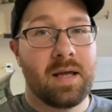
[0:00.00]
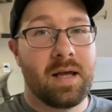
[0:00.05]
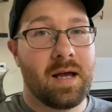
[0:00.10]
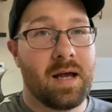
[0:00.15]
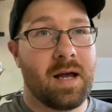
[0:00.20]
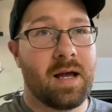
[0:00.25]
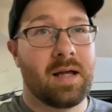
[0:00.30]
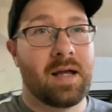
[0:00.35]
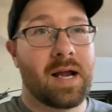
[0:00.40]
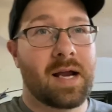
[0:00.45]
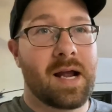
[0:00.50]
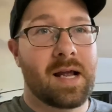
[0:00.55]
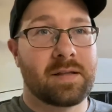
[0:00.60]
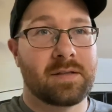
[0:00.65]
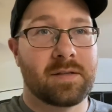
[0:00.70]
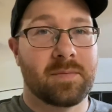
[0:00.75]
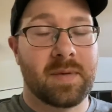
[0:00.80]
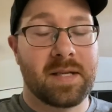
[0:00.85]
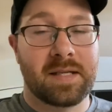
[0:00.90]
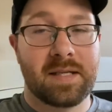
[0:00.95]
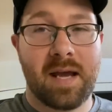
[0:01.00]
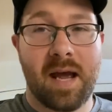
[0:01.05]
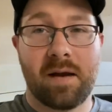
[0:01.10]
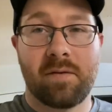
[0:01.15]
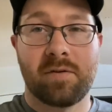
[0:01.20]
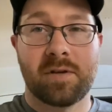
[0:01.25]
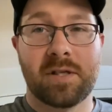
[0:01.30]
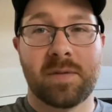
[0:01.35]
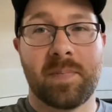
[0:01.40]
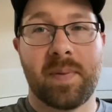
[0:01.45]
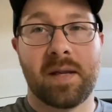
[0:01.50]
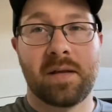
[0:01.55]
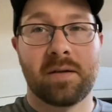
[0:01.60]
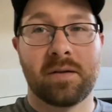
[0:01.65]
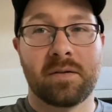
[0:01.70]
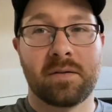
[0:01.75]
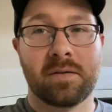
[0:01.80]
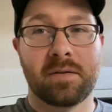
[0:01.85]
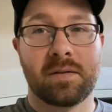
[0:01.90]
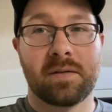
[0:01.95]
I got some Integra
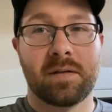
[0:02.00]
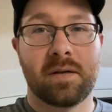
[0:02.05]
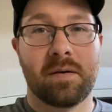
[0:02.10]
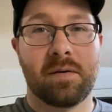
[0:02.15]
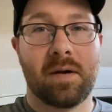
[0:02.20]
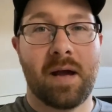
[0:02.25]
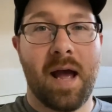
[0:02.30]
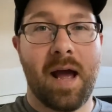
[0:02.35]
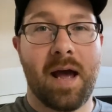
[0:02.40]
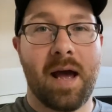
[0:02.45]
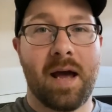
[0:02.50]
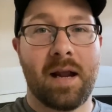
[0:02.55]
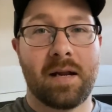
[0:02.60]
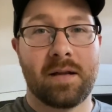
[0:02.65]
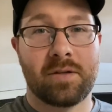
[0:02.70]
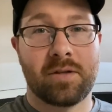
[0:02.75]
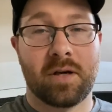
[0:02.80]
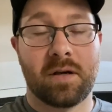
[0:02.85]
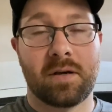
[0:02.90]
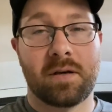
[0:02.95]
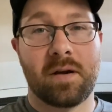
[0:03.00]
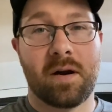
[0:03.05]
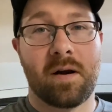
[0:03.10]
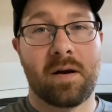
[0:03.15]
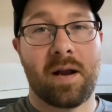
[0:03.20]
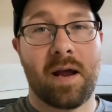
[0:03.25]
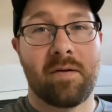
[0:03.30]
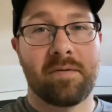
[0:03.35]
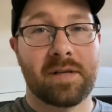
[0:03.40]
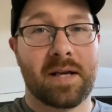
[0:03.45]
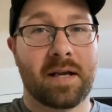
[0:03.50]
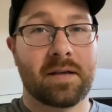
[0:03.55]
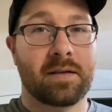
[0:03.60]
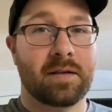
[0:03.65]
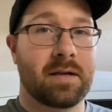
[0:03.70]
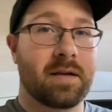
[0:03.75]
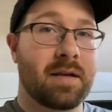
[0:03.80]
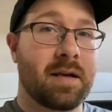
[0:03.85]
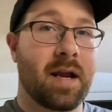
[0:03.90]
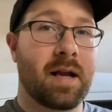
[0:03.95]
spindles at a junkyard that was
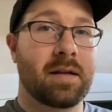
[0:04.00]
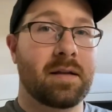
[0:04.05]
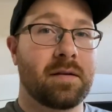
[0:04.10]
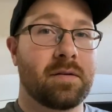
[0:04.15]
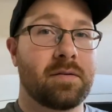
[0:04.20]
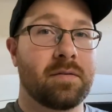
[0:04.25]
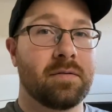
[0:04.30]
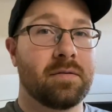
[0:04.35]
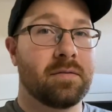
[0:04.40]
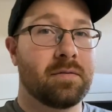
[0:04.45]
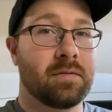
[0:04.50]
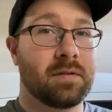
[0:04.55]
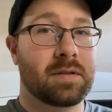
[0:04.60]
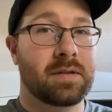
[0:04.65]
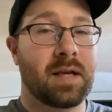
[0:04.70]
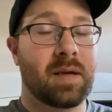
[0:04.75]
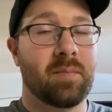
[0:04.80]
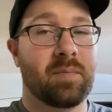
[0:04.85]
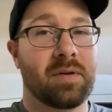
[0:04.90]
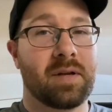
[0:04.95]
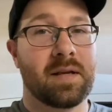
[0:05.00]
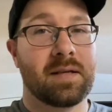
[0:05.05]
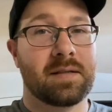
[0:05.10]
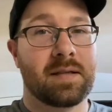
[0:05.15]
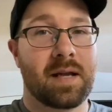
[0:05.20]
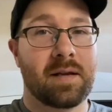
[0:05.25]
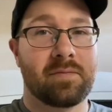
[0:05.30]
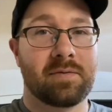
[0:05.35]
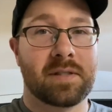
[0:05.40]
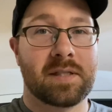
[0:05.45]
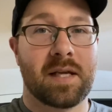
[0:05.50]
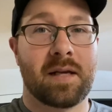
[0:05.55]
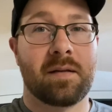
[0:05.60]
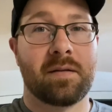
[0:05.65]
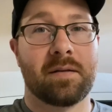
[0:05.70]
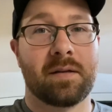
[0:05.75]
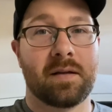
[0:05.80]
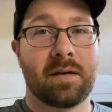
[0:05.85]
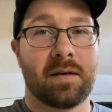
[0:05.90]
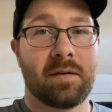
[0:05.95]
actually connected to the same place that it was
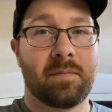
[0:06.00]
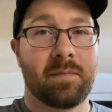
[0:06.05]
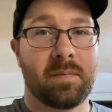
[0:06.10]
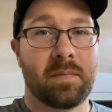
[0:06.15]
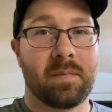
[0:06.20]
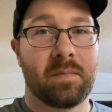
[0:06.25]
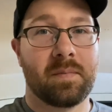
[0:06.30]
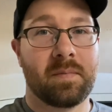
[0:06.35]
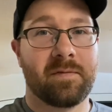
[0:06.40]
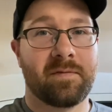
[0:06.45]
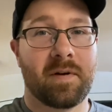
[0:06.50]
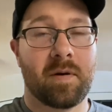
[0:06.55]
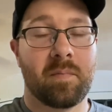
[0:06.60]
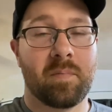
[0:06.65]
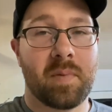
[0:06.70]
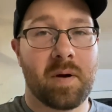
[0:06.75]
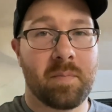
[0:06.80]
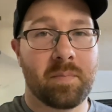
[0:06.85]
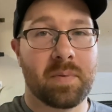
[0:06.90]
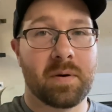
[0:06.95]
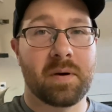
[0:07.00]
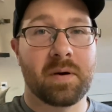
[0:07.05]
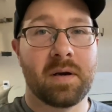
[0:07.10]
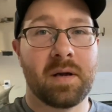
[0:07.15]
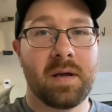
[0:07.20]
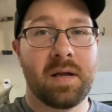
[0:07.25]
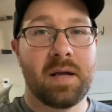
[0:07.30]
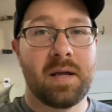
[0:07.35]
selling the front bumper.